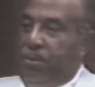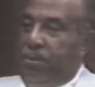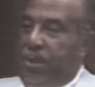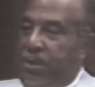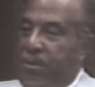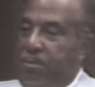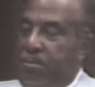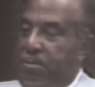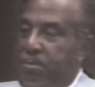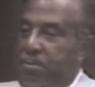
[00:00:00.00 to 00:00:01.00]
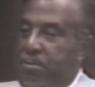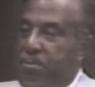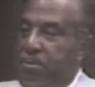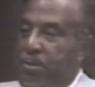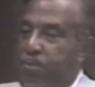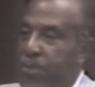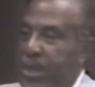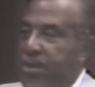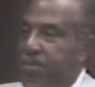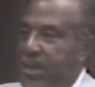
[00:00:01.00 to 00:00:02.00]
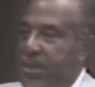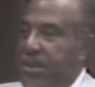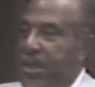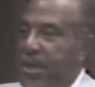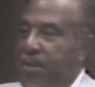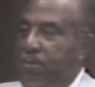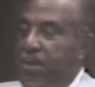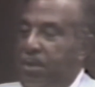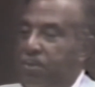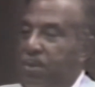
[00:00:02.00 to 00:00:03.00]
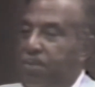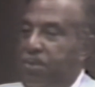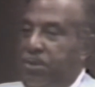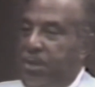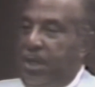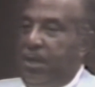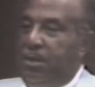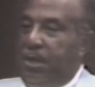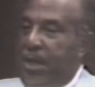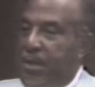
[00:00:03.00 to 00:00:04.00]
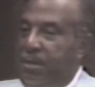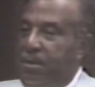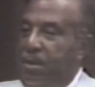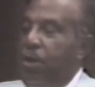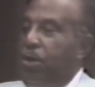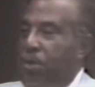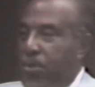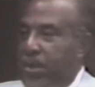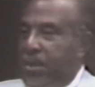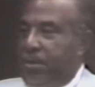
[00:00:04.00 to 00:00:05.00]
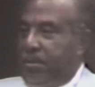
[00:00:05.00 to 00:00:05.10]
what the press may say, we proceeded to get a lawyer,